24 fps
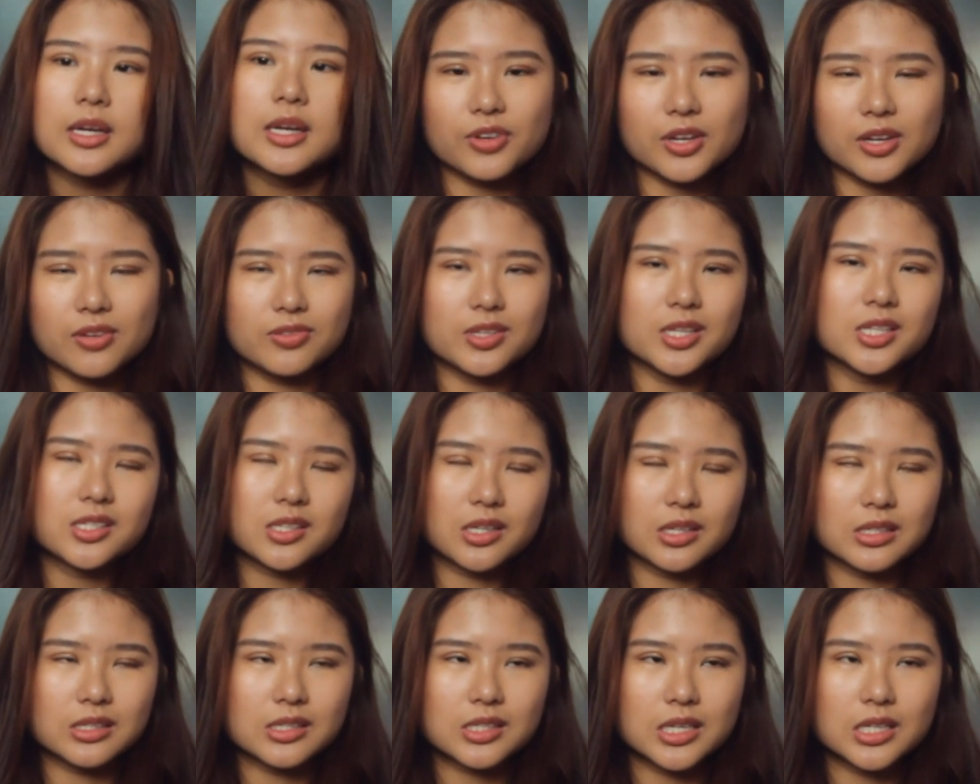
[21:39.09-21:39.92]
If this
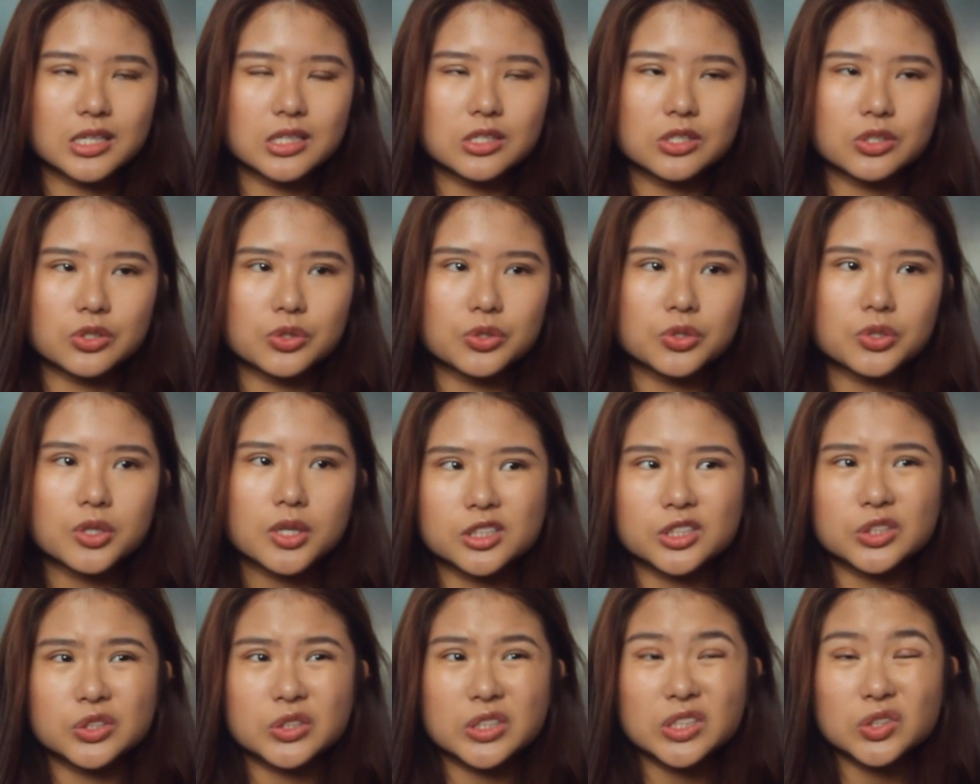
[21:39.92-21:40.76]
concerns you,
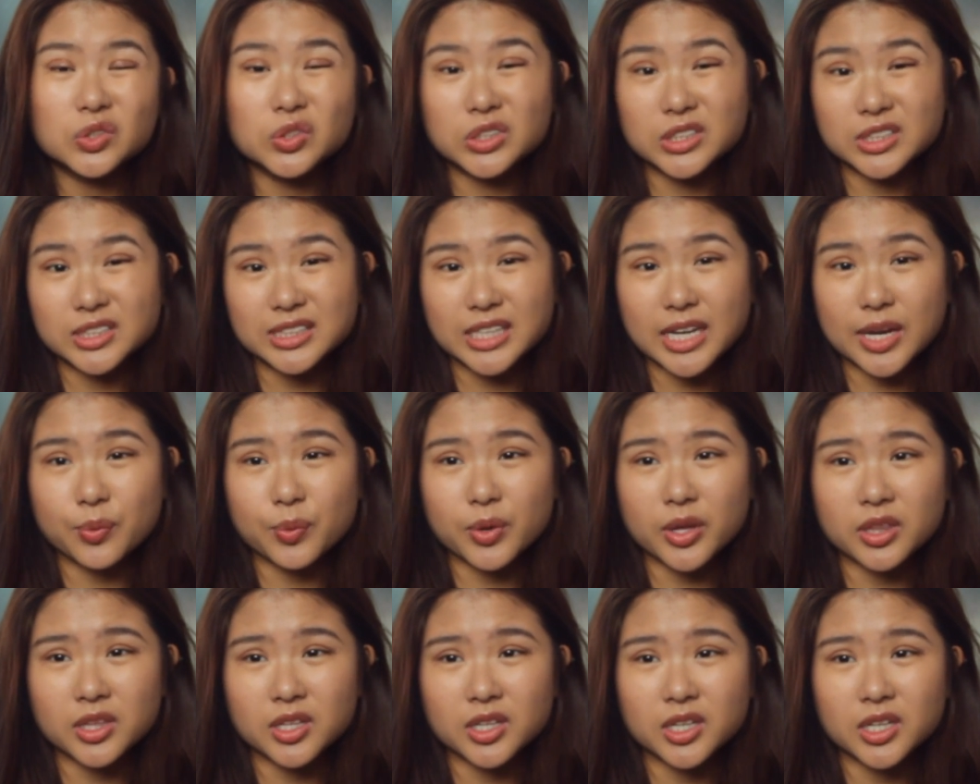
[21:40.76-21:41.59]
you need to decide
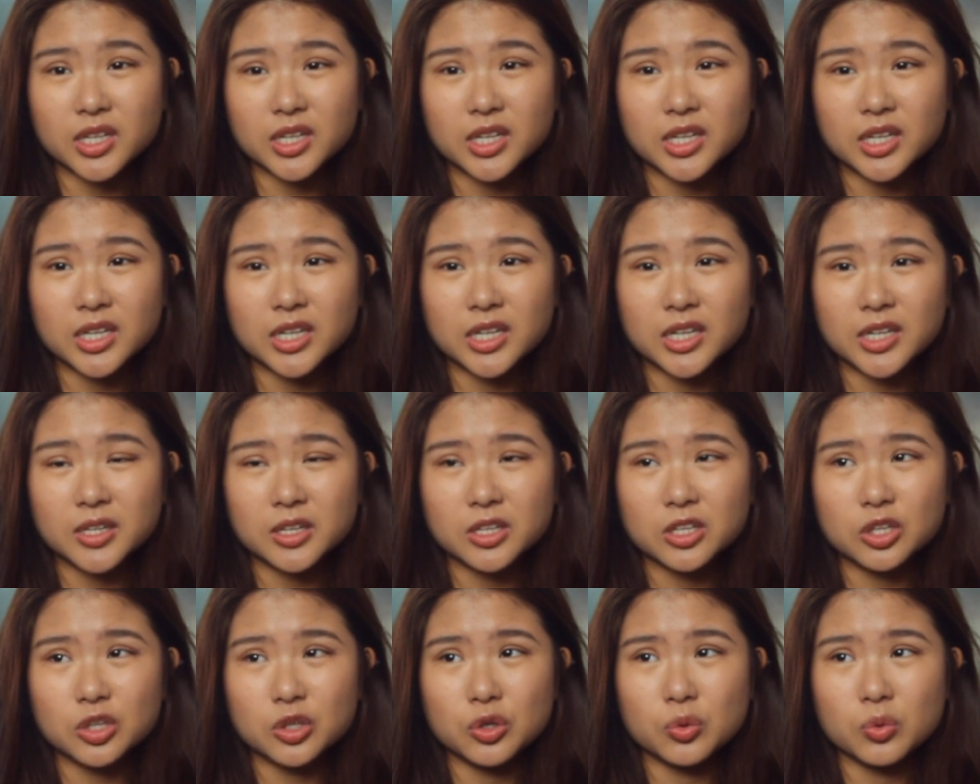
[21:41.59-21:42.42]
whether
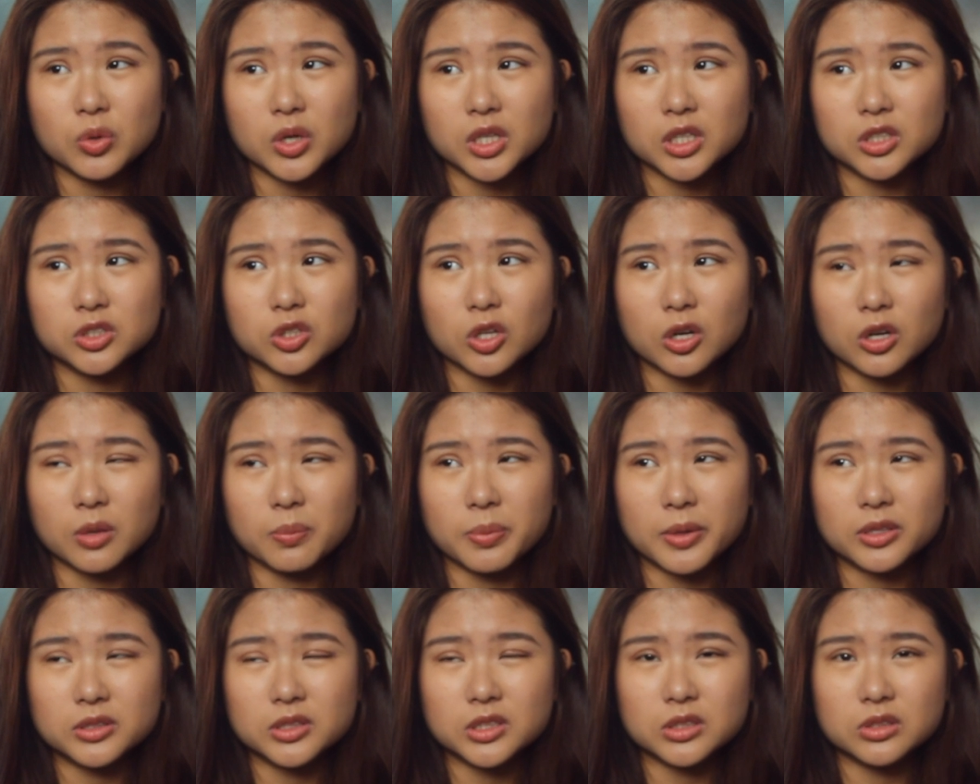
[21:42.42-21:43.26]
you want to talk
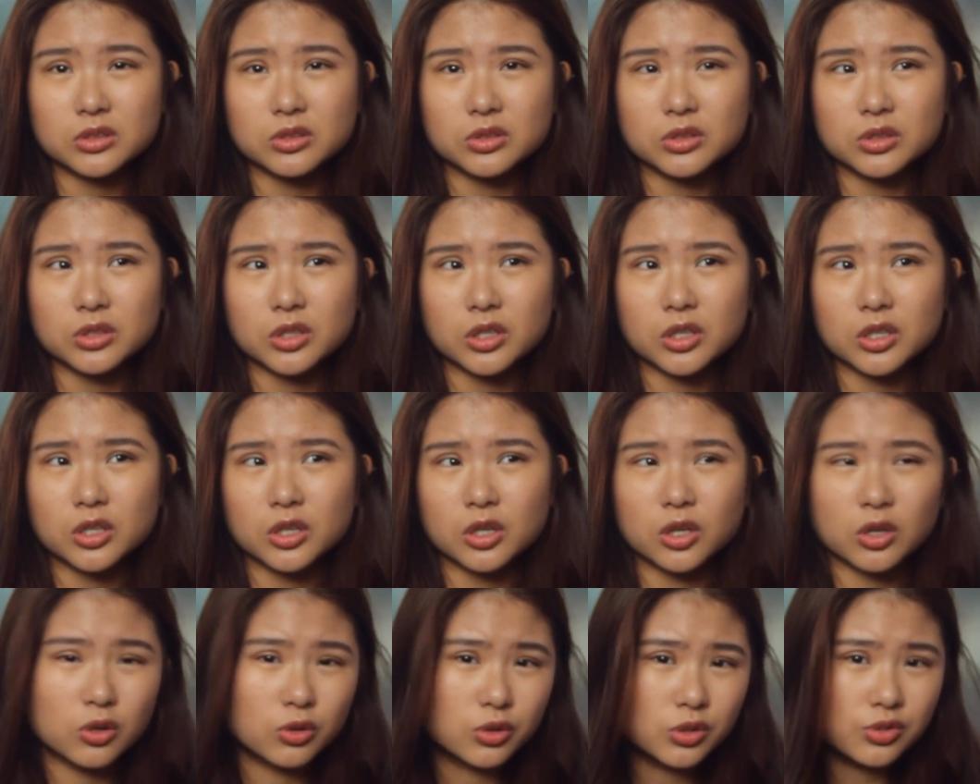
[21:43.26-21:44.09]
about it to your
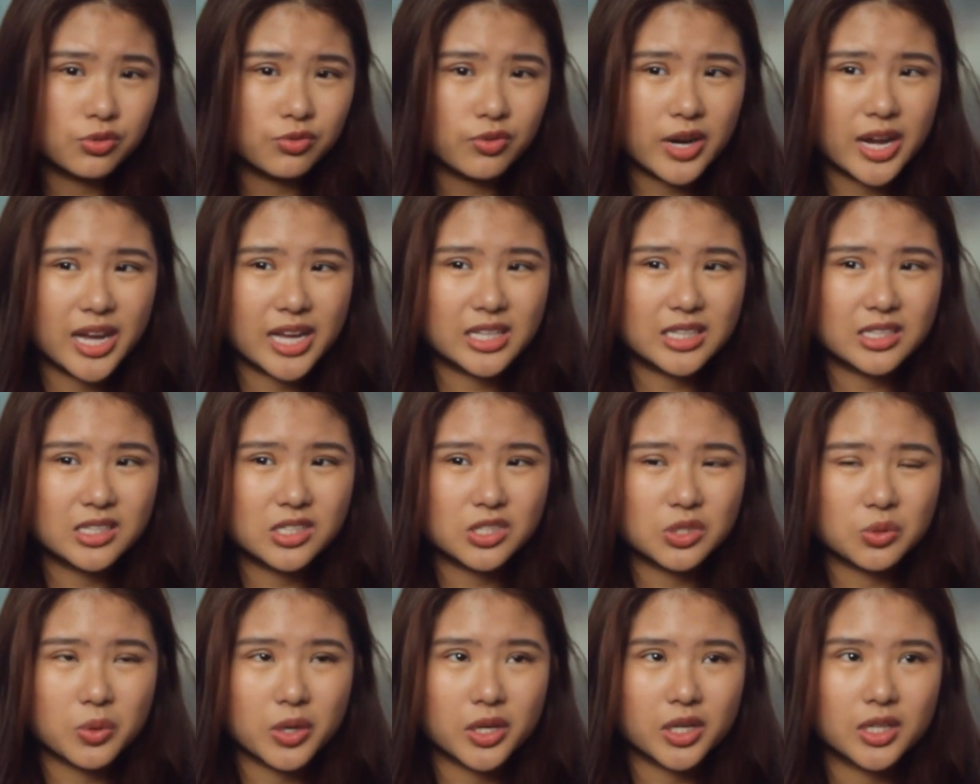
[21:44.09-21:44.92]
close friends,
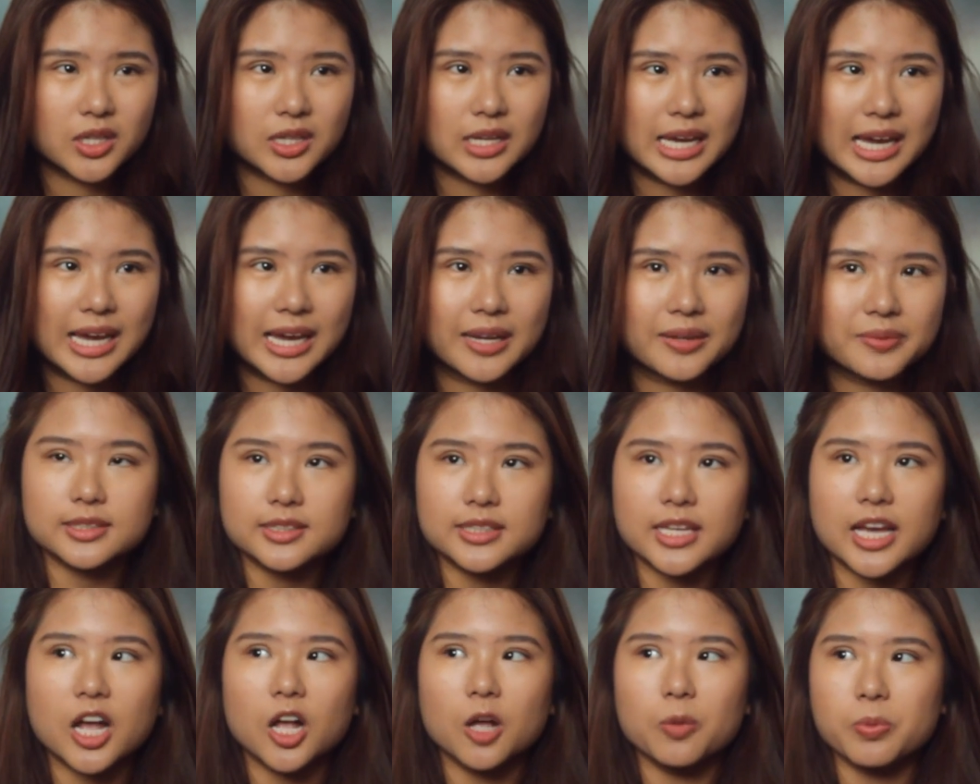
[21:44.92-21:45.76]
you want to like
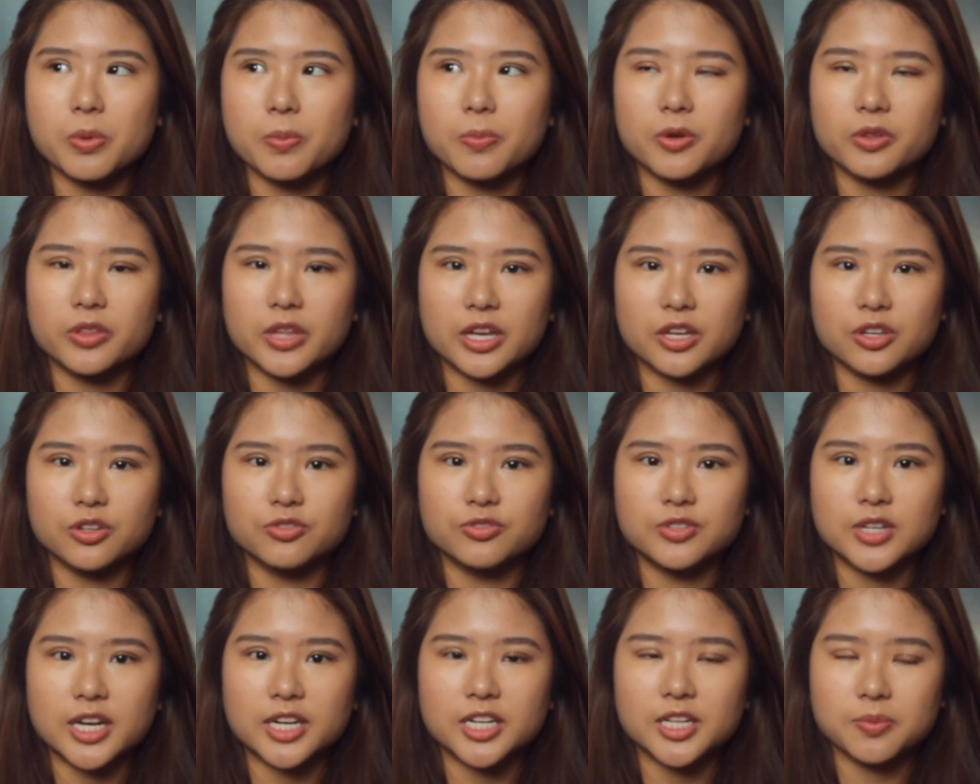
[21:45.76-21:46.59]
tell people that
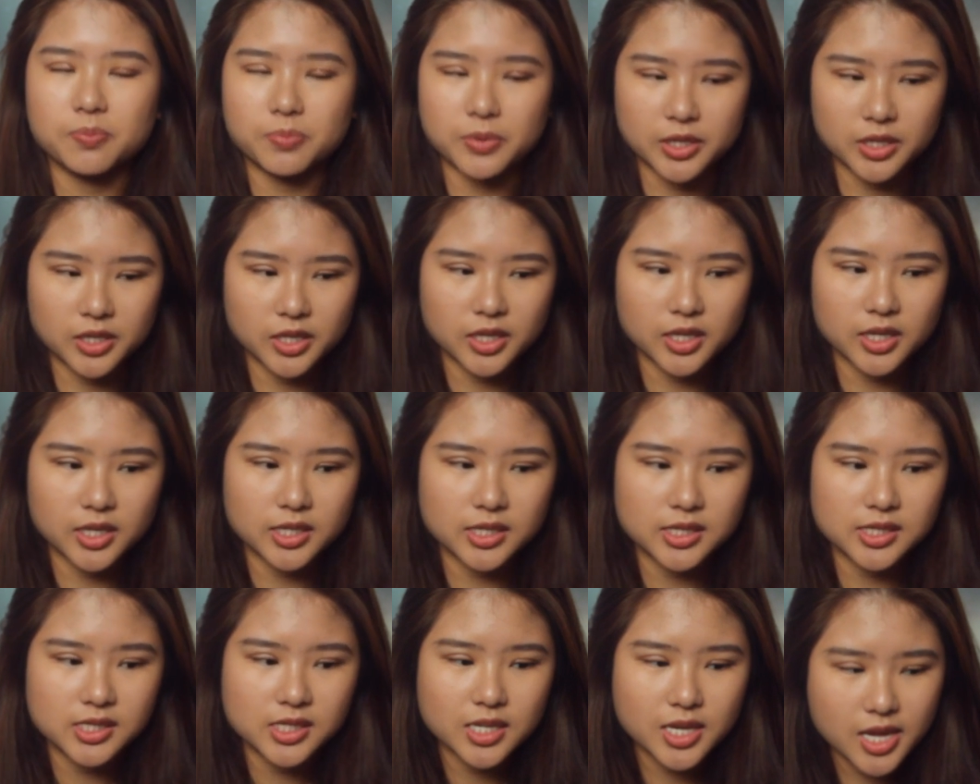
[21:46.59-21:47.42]
you've done it,
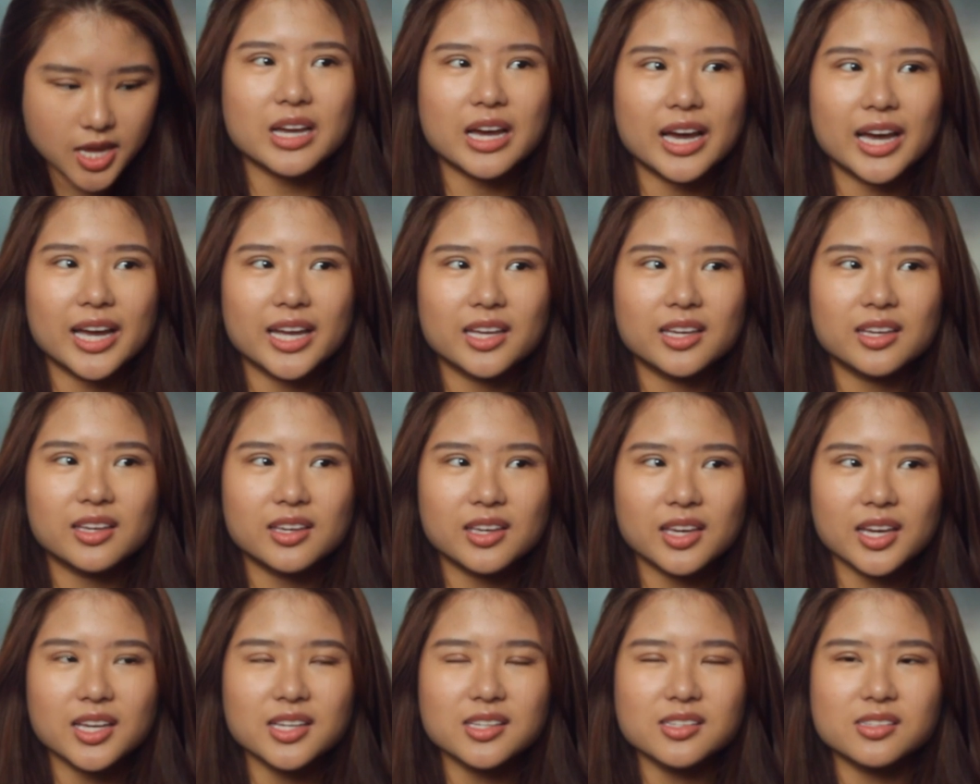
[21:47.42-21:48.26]
because I
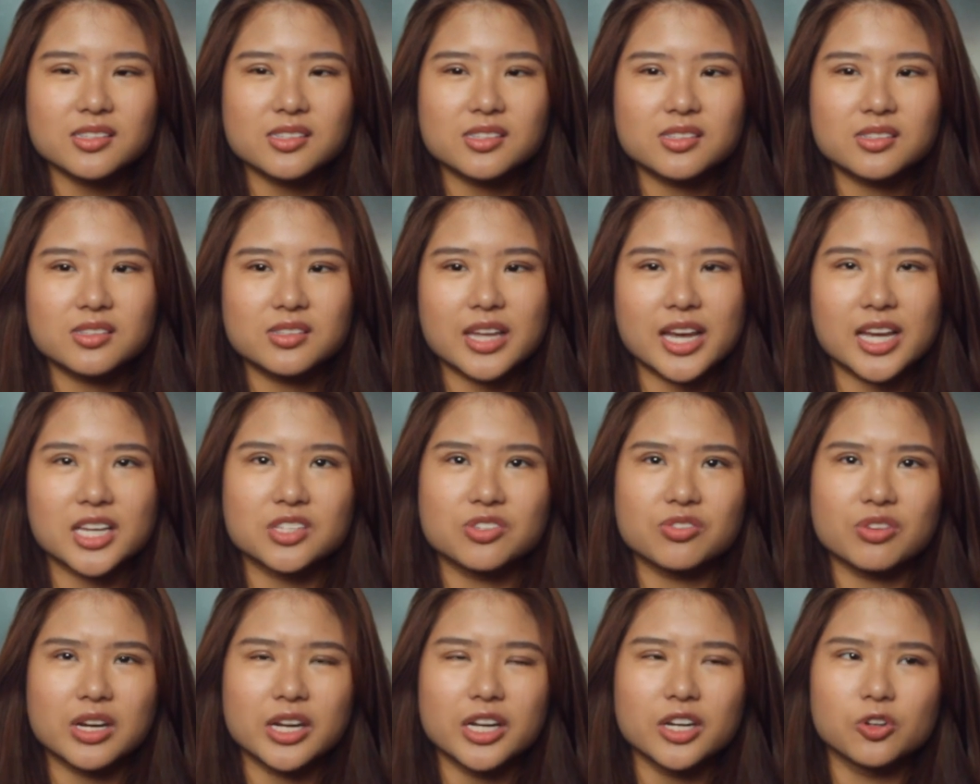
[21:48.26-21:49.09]
guess
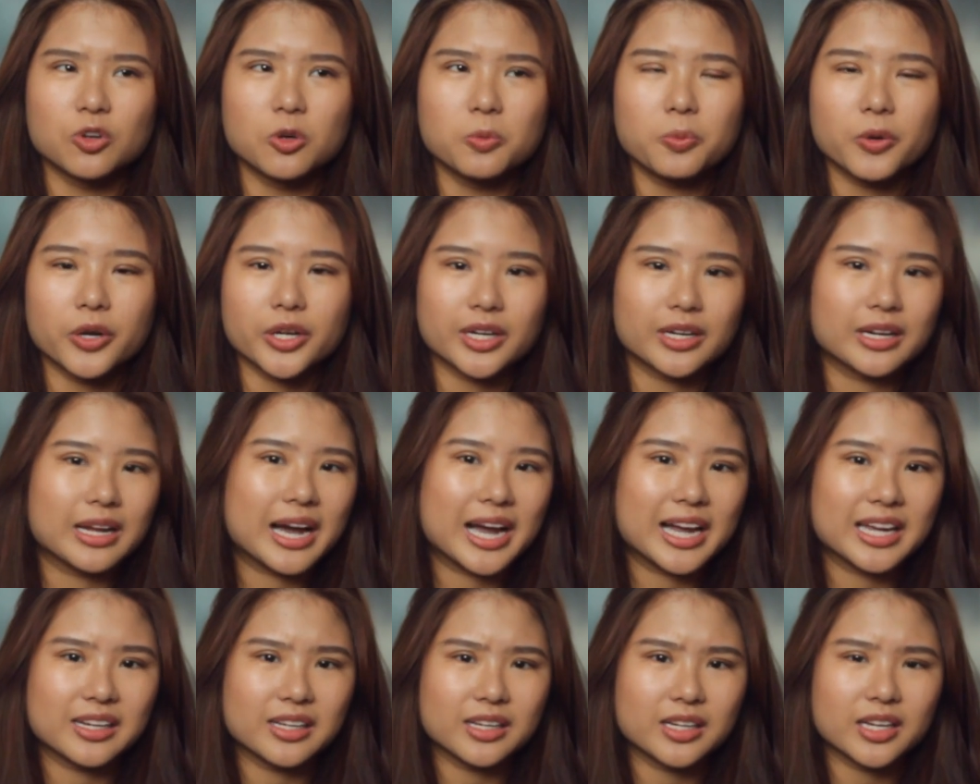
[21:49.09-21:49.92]
there's really no point in
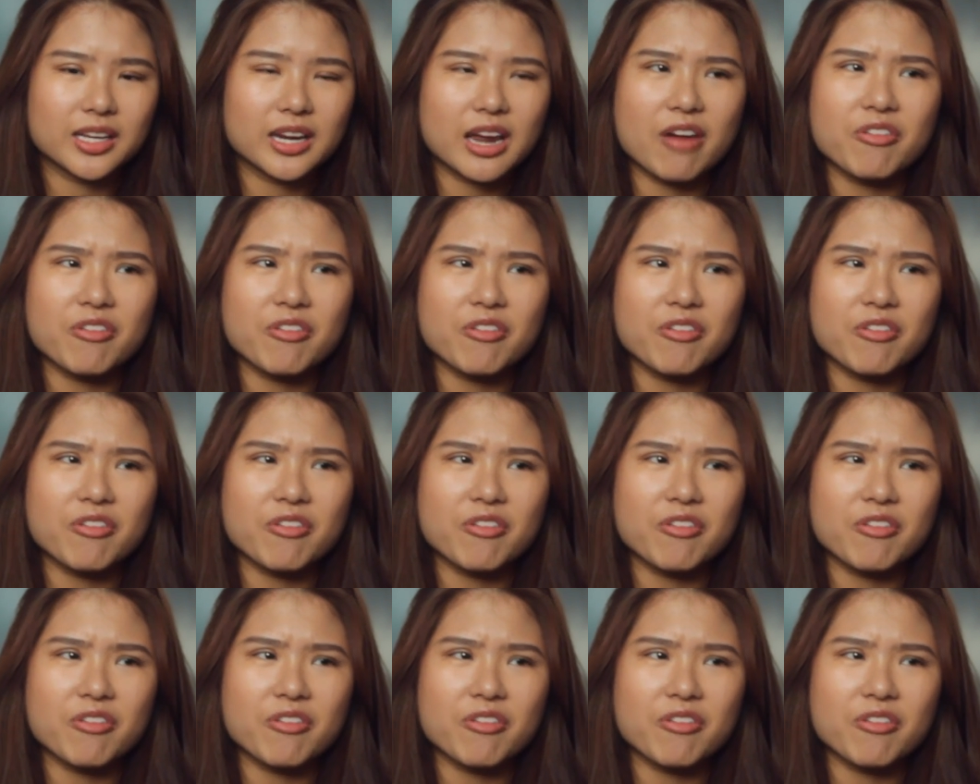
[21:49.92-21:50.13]
hiding it.